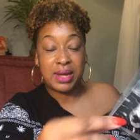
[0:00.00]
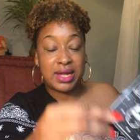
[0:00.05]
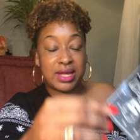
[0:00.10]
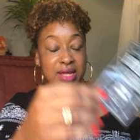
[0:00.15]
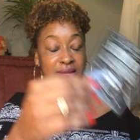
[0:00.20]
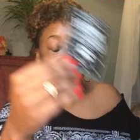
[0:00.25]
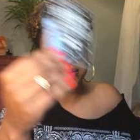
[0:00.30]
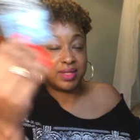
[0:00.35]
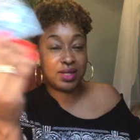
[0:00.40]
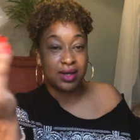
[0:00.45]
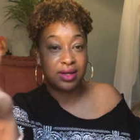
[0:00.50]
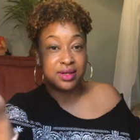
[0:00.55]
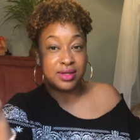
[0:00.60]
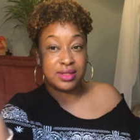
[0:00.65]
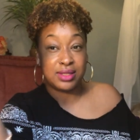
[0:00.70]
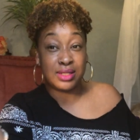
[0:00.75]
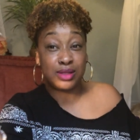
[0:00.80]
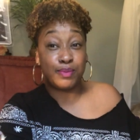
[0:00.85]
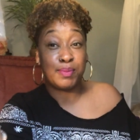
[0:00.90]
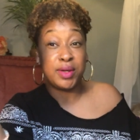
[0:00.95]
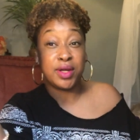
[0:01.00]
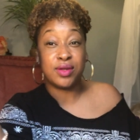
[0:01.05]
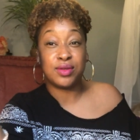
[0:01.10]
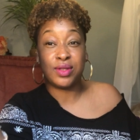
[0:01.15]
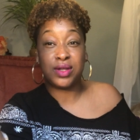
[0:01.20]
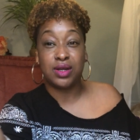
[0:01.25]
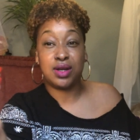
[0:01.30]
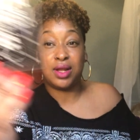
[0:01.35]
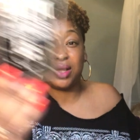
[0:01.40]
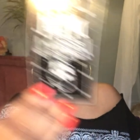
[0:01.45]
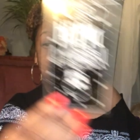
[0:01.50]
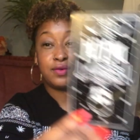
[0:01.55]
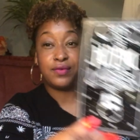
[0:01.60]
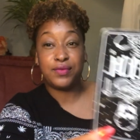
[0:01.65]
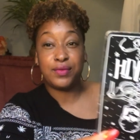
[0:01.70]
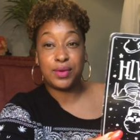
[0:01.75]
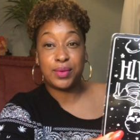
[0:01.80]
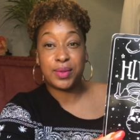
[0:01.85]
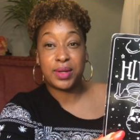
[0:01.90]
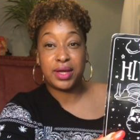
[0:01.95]
I keep saying this is bigger than
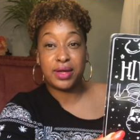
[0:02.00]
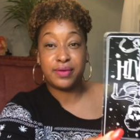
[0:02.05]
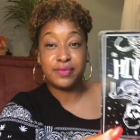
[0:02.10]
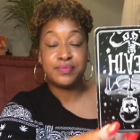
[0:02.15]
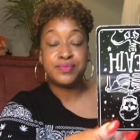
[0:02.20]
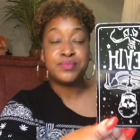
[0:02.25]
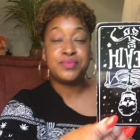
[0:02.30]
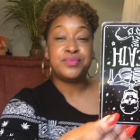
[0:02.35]
love. Okay,